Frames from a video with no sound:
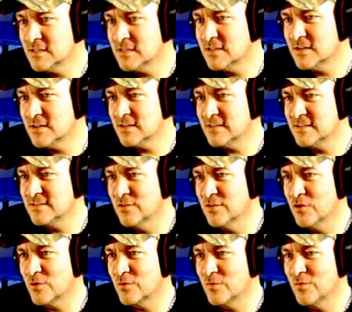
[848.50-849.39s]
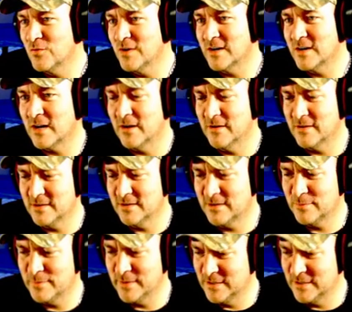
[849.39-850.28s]
These look weird.
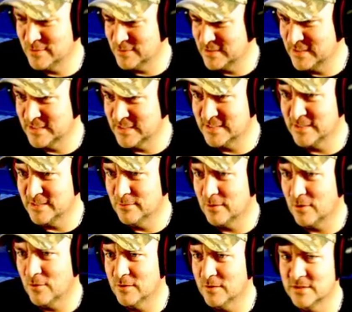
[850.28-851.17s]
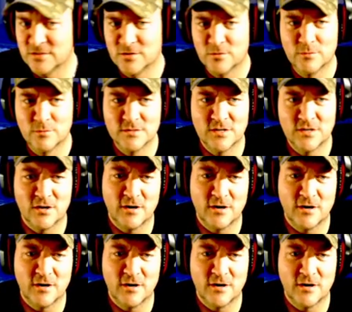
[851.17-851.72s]
It'll be interesting to see what all these new ones are.